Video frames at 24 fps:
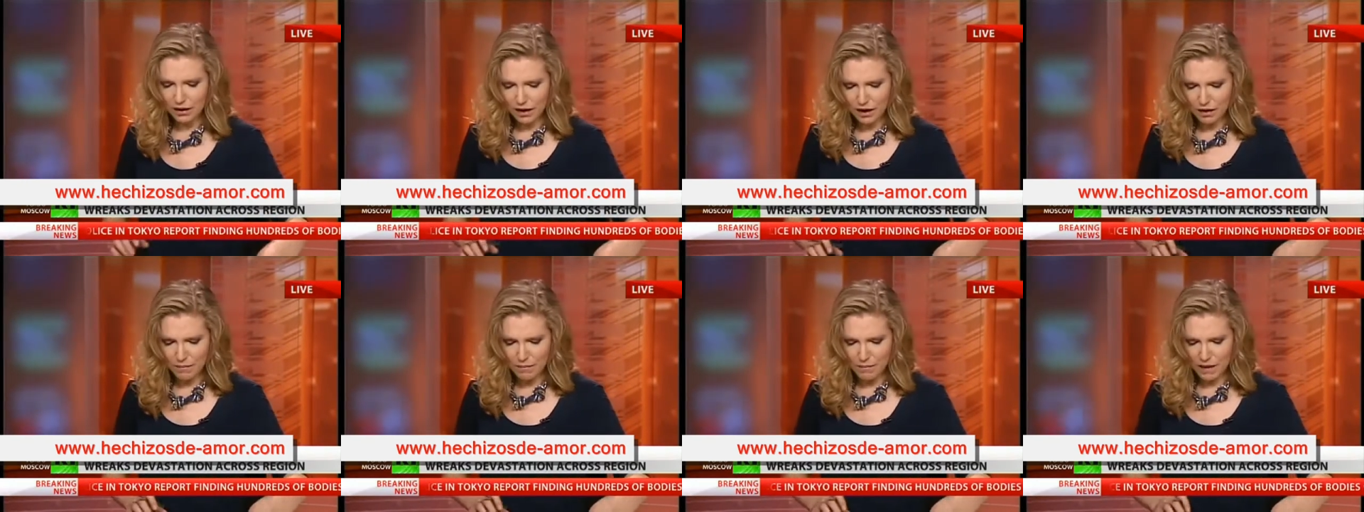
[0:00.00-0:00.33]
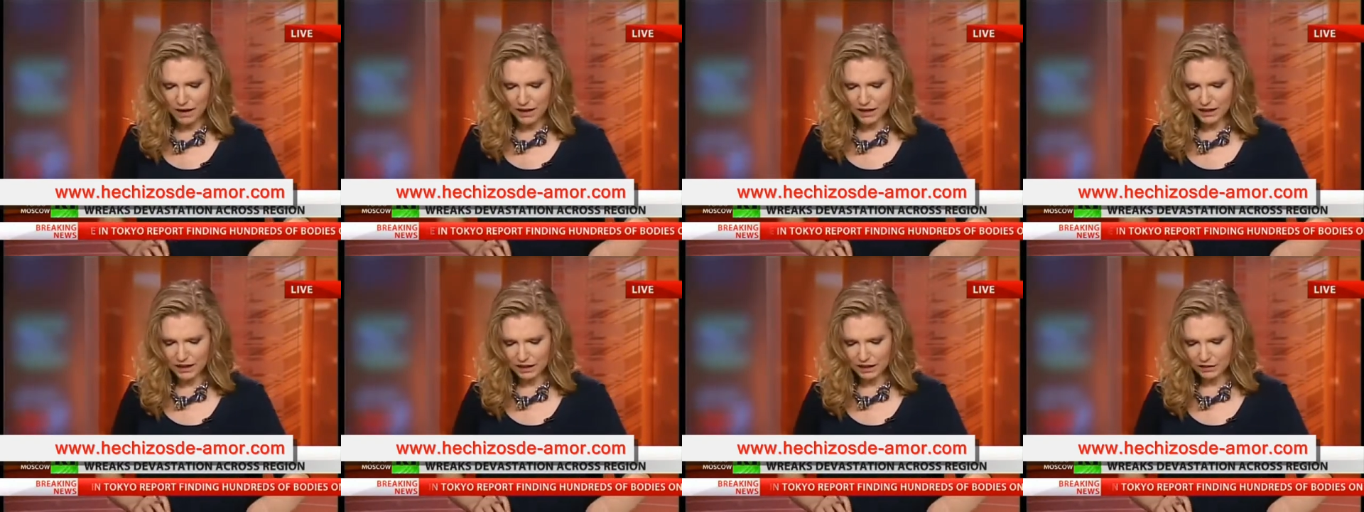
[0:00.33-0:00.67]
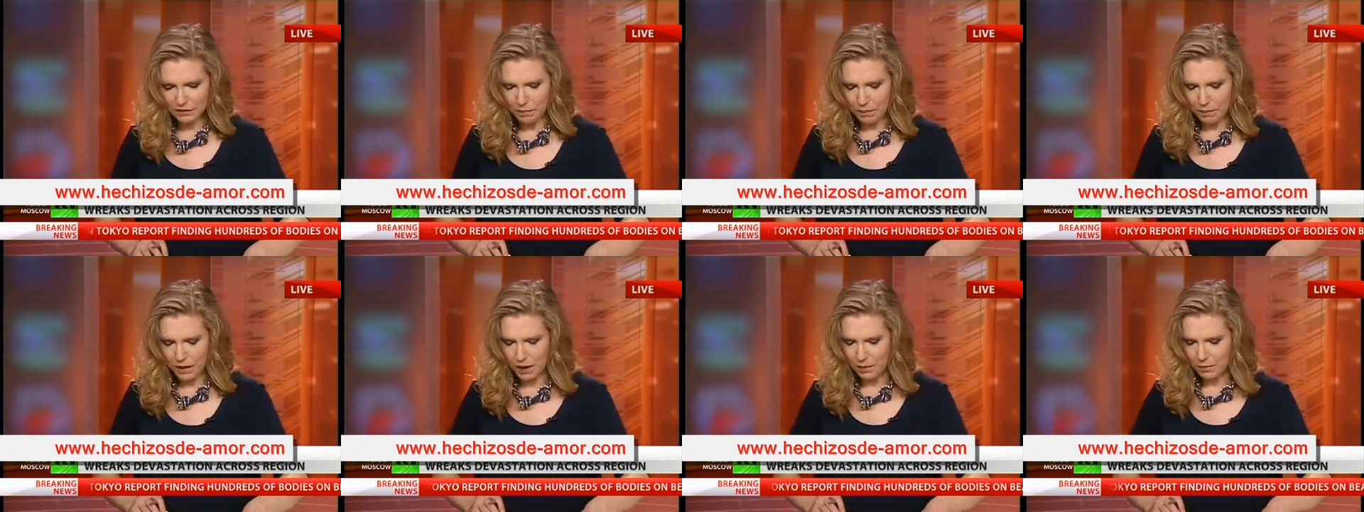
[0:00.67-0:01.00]
Many
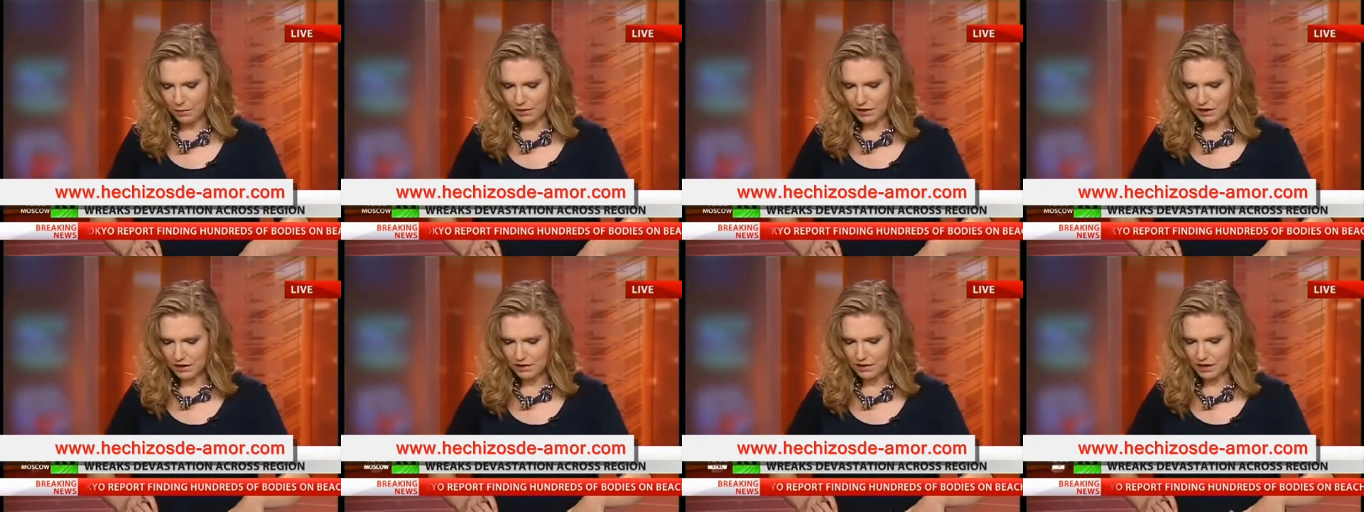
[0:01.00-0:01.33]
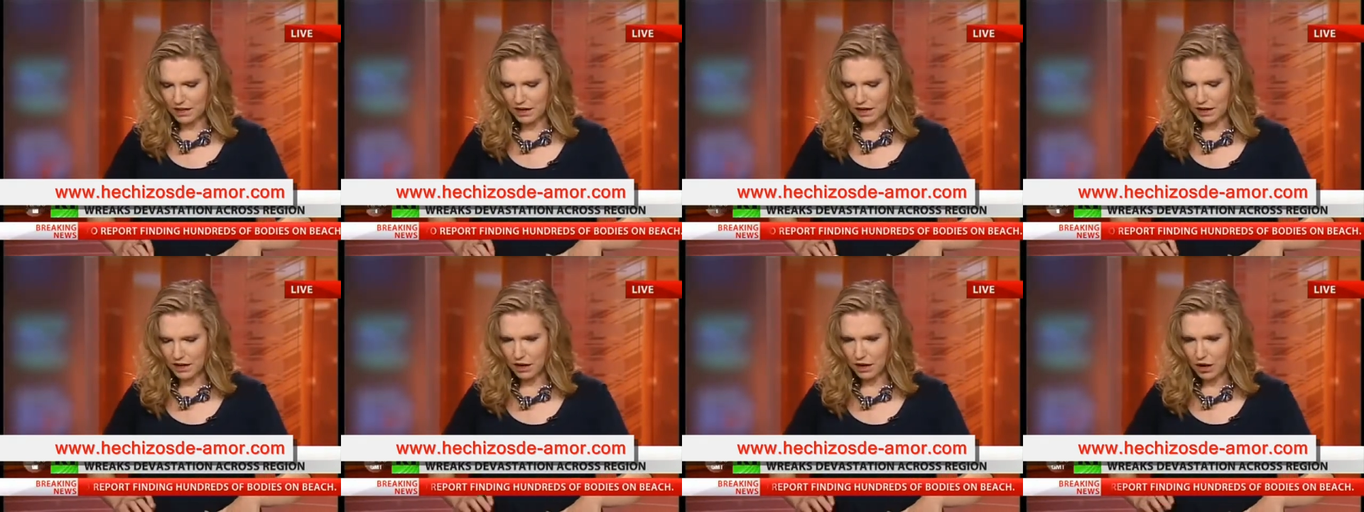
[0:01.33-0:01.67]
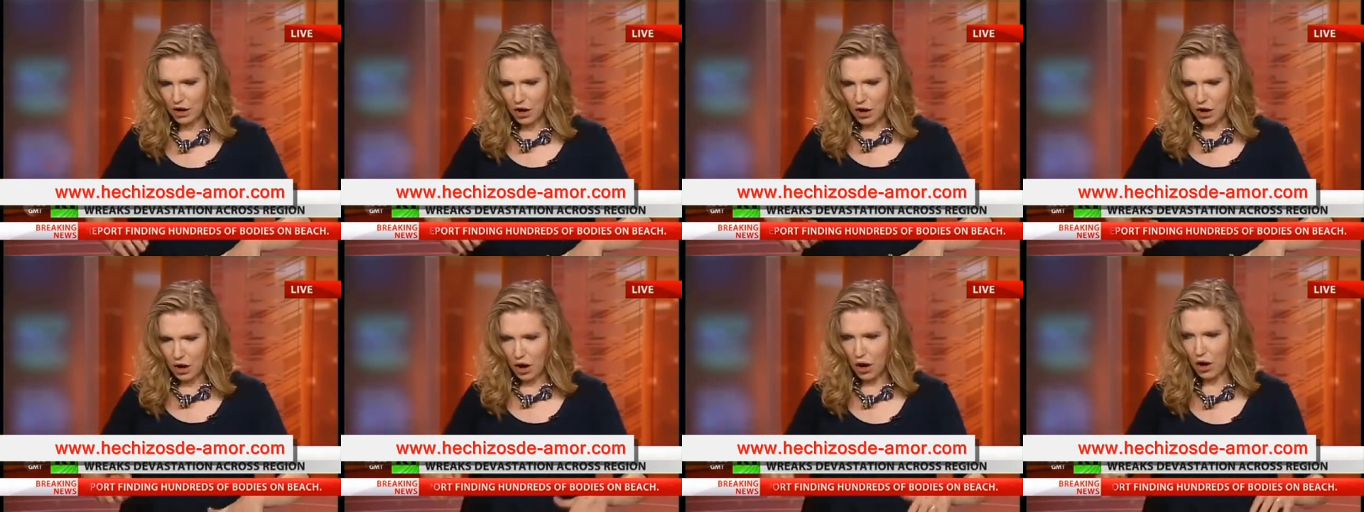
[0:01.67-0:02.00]
thanks for being with us here
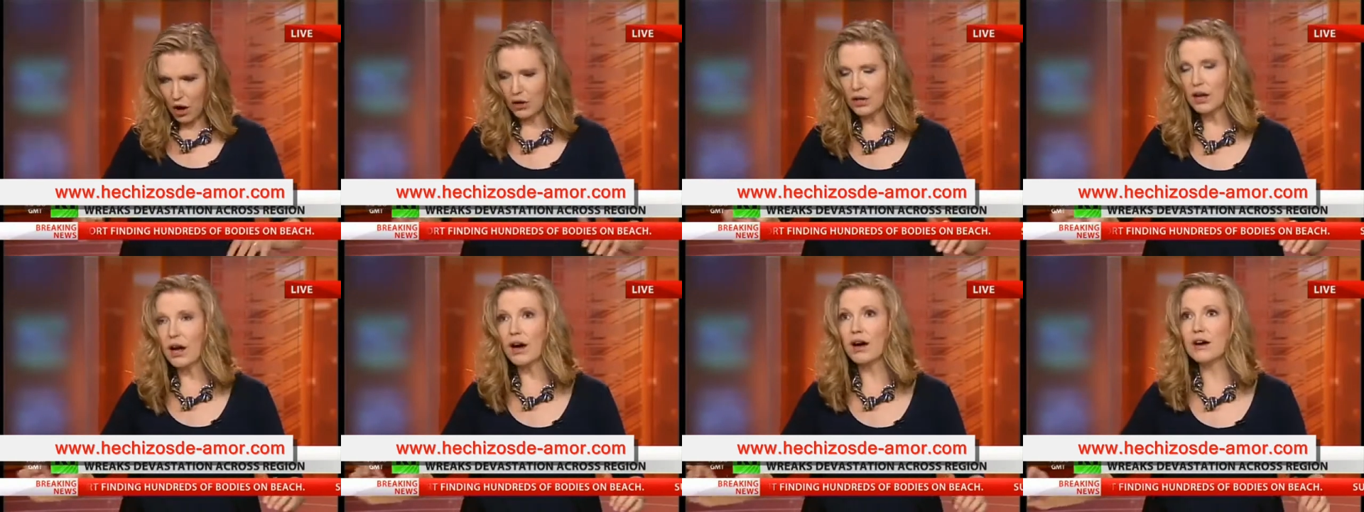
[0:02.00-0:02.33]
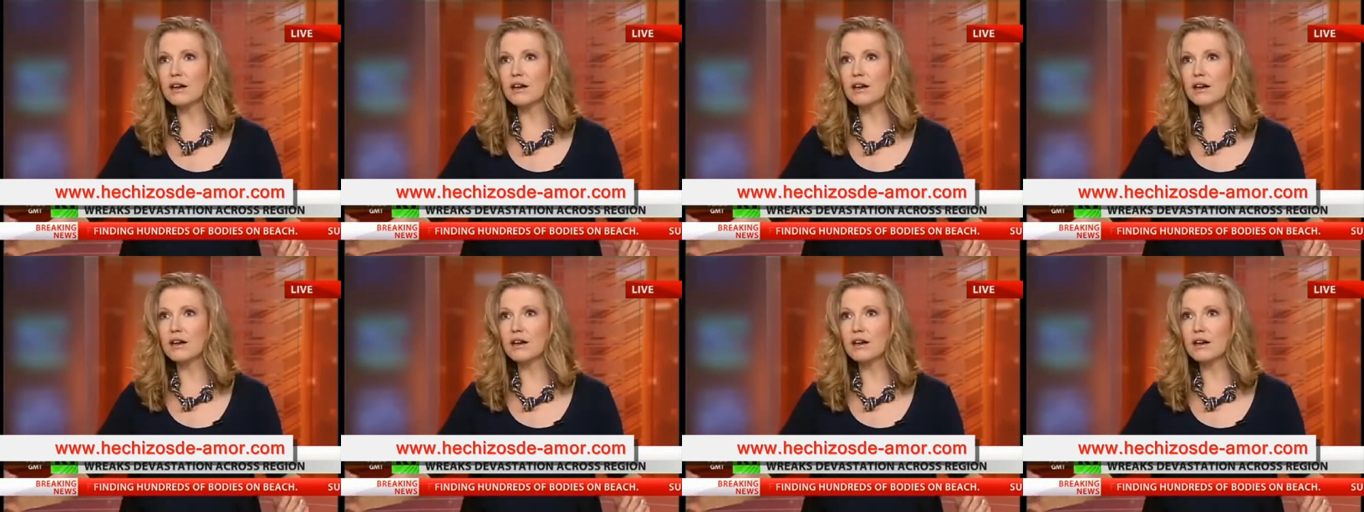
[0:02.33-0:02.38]
on